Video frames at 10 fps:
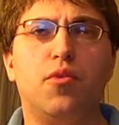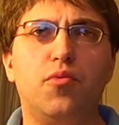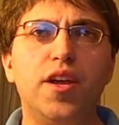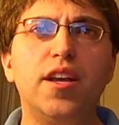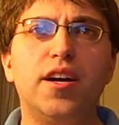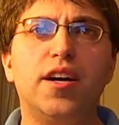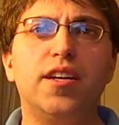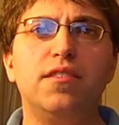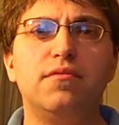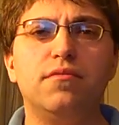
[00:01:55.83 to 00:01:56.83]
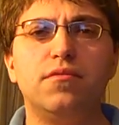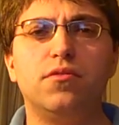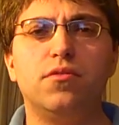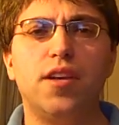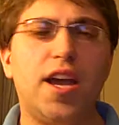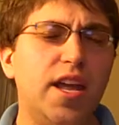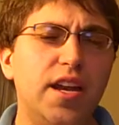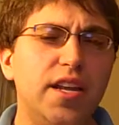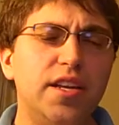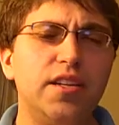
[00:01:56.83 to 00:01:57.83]
a recut
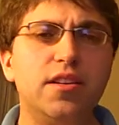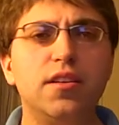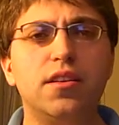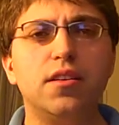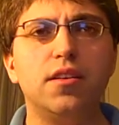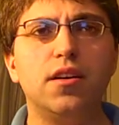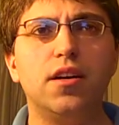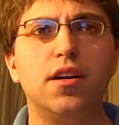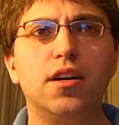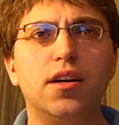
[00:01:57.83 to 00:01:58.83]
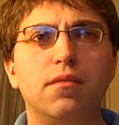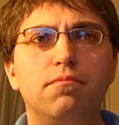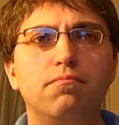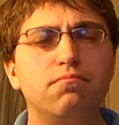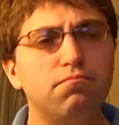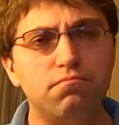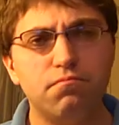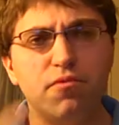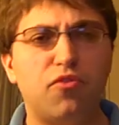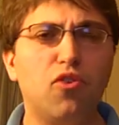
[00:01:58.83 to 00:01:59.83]
edited uh,
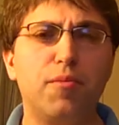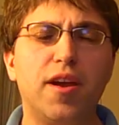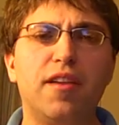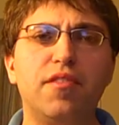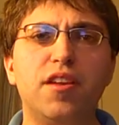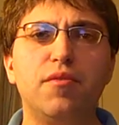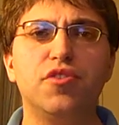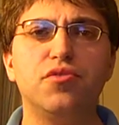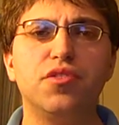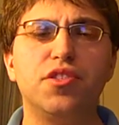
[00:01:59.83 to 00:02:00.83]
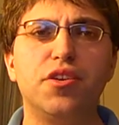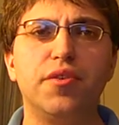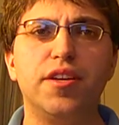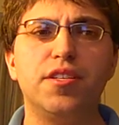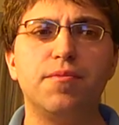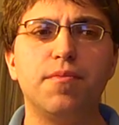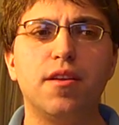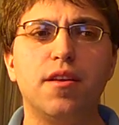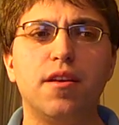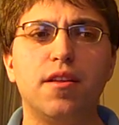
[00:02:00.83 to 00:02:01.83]
format of the original series
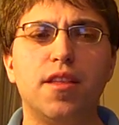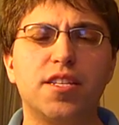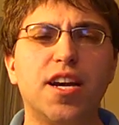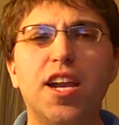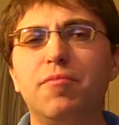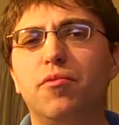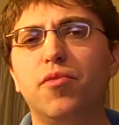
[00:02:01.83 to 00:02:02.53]
that's kind of